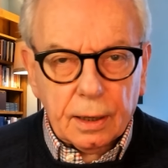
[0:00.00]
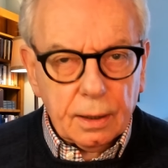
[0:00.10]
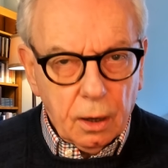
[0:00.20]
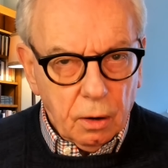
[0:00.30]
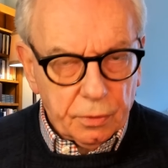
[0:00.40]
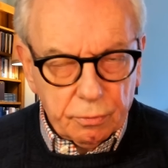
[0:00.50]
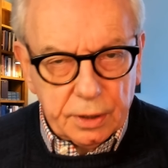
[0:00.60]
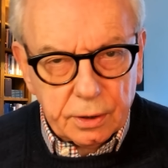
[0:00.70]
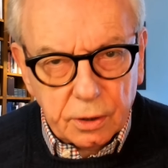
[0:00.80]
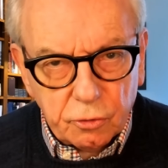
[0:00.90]
on the
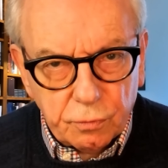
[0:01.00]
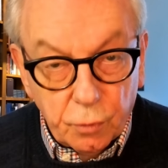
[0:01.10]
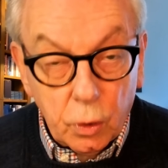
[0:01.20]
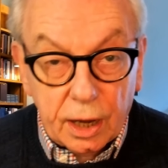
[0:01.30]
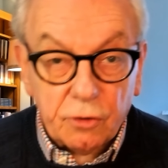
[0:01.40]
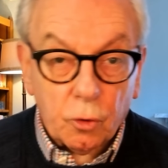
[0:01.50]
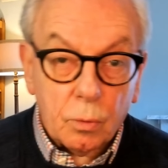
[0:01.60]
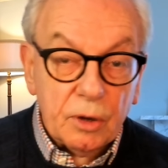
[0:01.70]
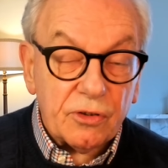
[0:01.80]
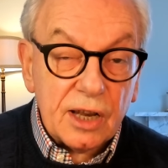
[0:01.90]
return voyage,
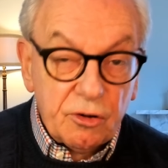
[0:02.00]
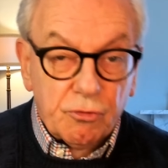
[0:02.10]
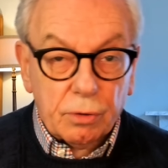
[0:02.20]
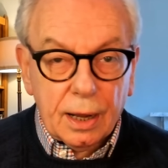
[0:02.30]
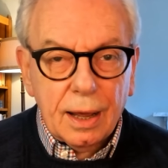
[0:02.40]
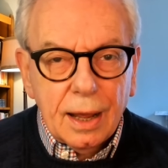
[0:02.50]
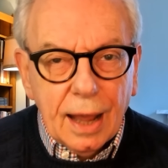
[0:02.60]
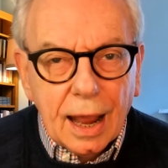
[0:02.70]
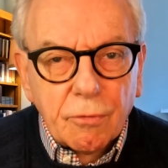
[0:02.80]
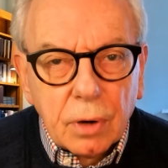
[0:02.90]
almost literally,
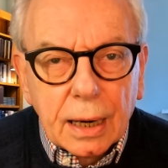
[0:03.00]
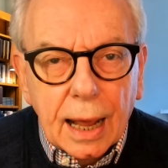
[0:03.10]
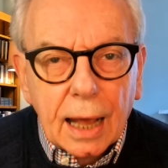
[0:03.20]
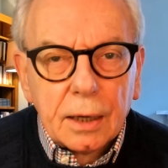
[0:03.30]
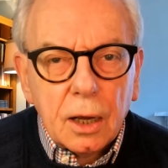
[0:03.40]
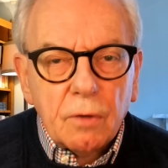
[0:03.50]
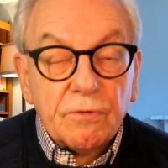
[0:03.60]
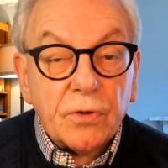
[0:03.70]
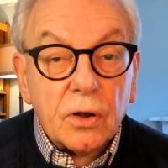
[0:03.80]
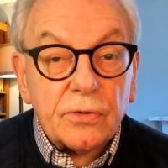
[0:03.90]
Henry and Anne
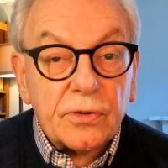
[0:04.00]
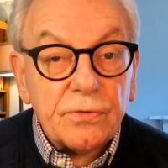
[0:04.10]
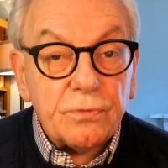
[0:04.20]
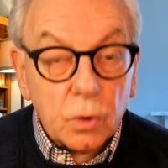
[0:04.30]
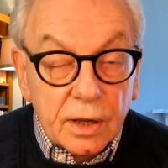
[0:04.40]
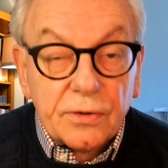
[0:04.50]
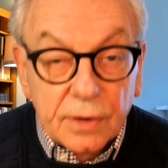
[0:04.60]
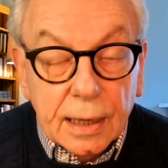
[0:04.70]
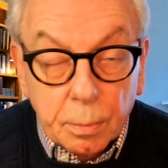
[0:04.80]
first fully sleep